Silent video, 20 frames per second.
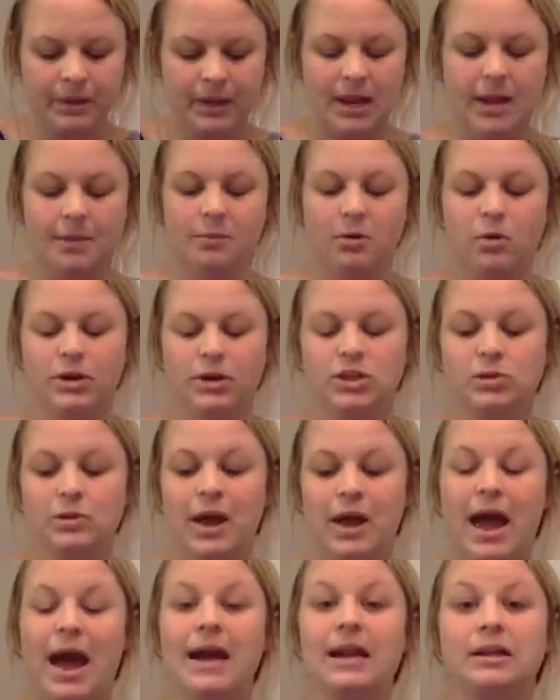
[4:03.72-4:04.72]
And I'm going to
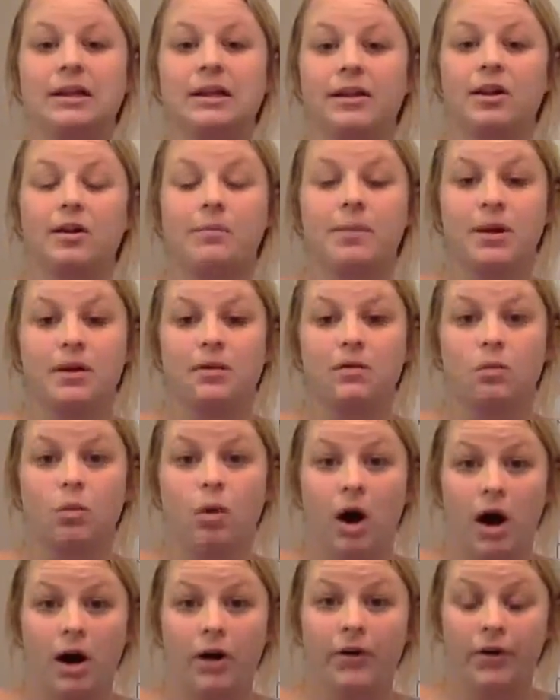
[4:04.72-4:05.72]
add a little bit of
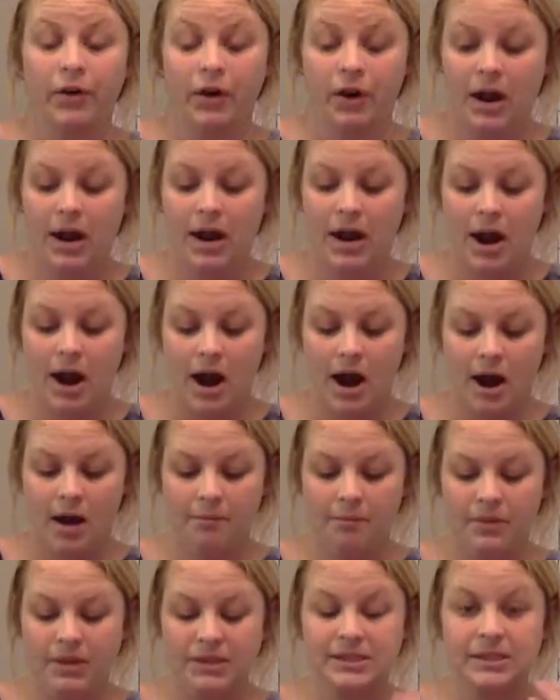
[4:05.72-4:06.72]
water.
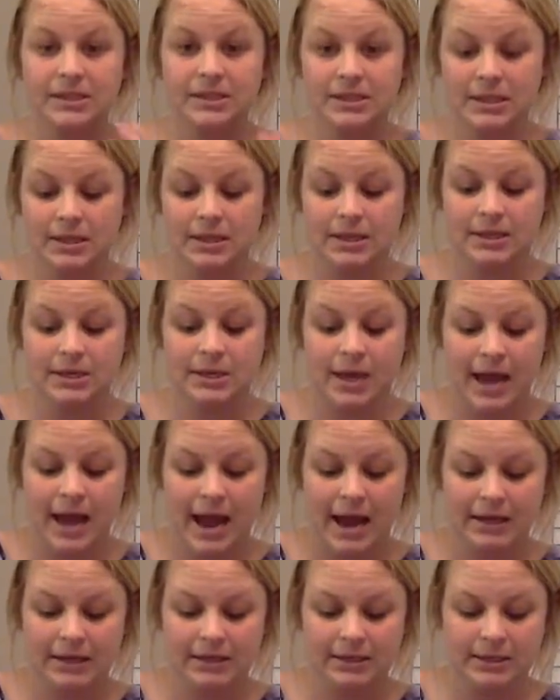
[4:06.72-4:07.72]
This is to
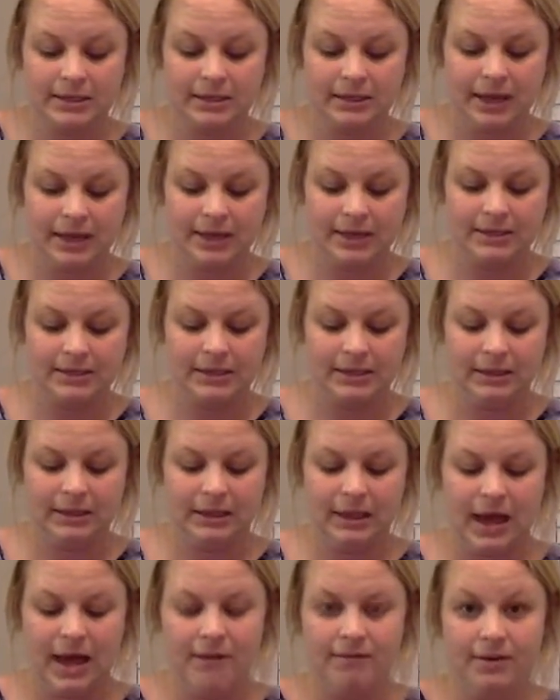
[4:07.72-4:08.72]
act like the
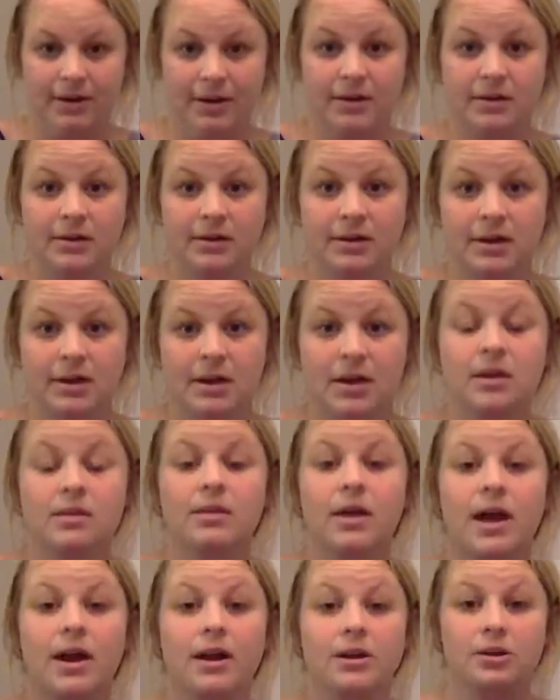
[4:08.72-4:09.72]
saliva
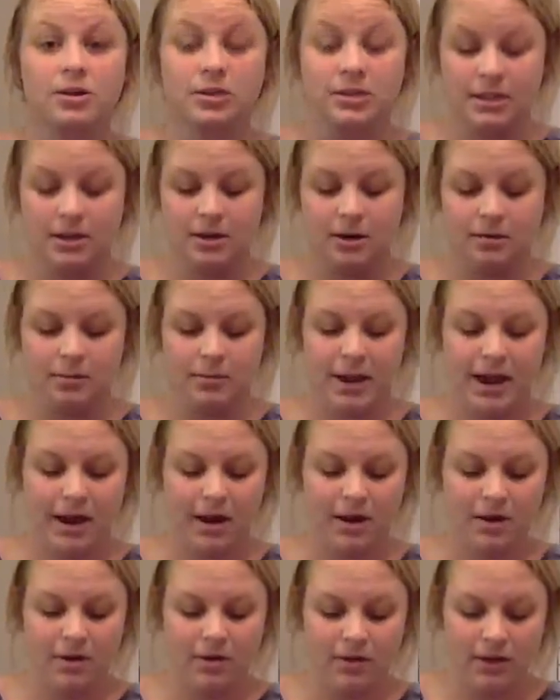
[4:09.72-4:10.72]
that is in our
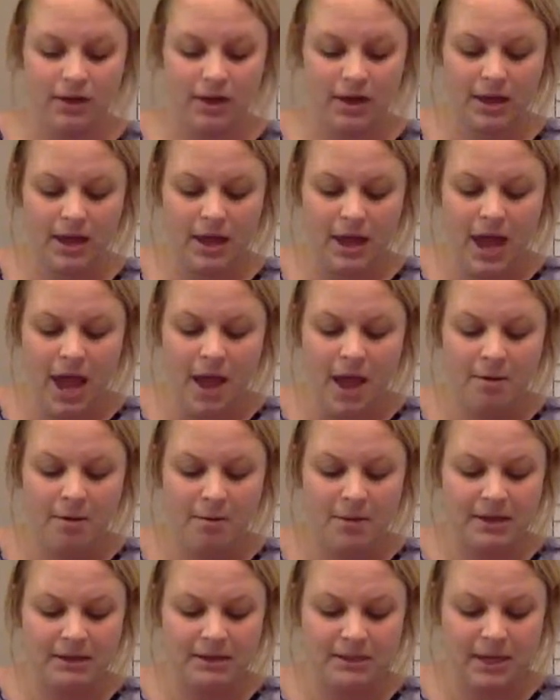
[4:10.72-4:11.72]
mouth. I'm
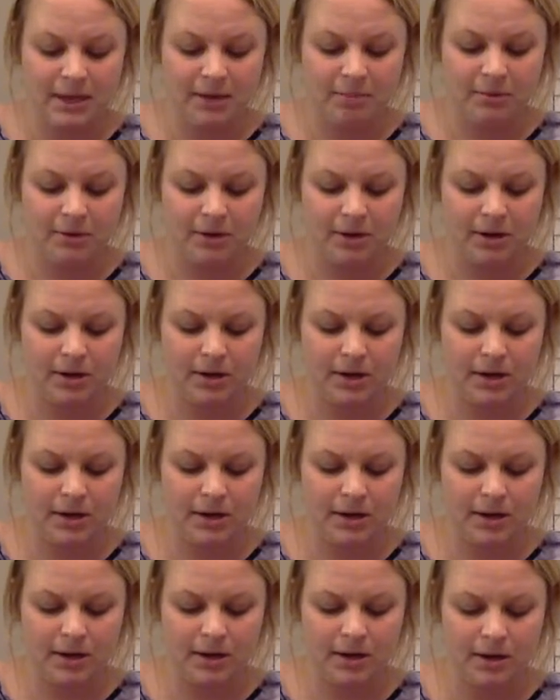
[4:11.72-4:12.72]
going to mix it up
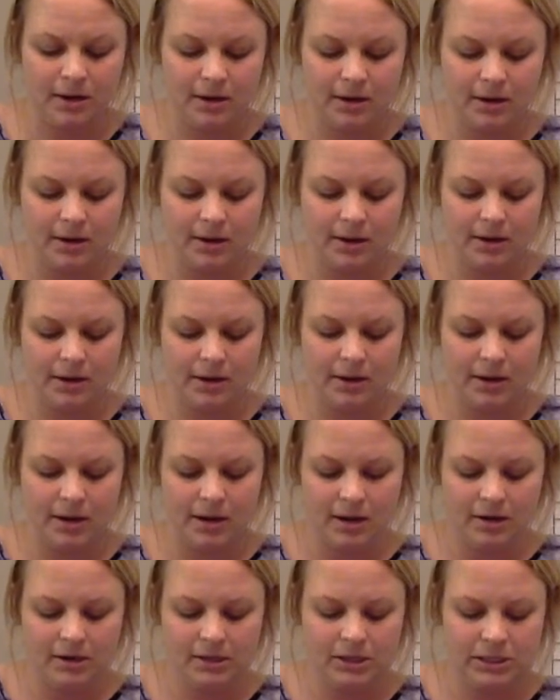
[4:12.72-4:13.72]
good and
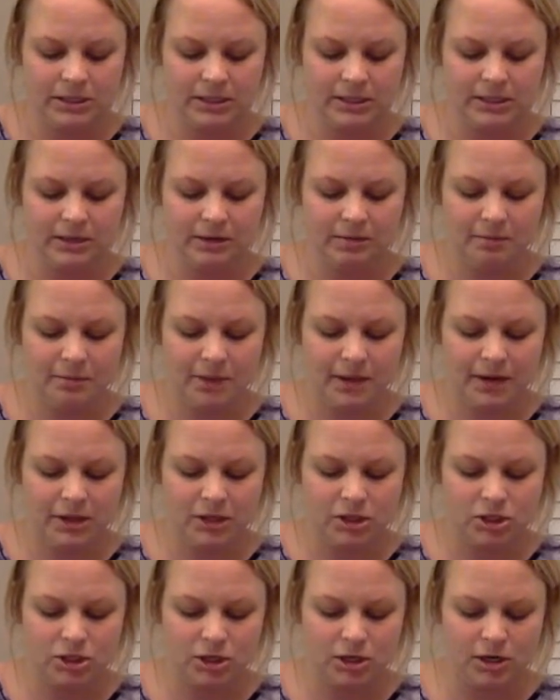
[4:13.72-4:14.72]
just to make
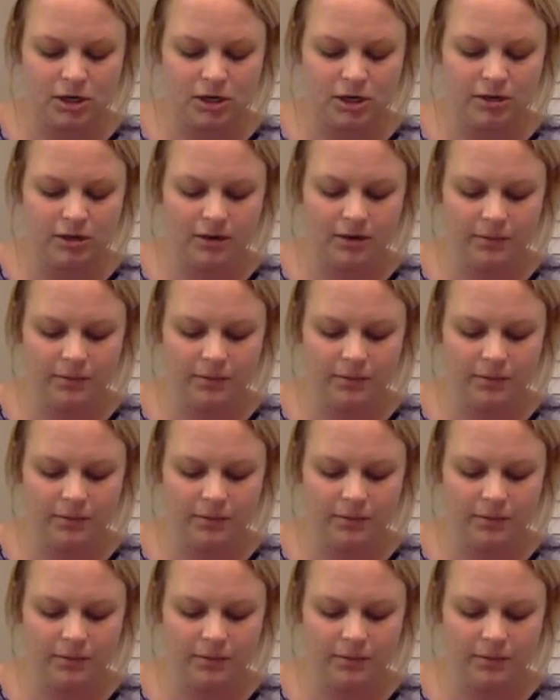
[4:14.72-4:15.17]
sure.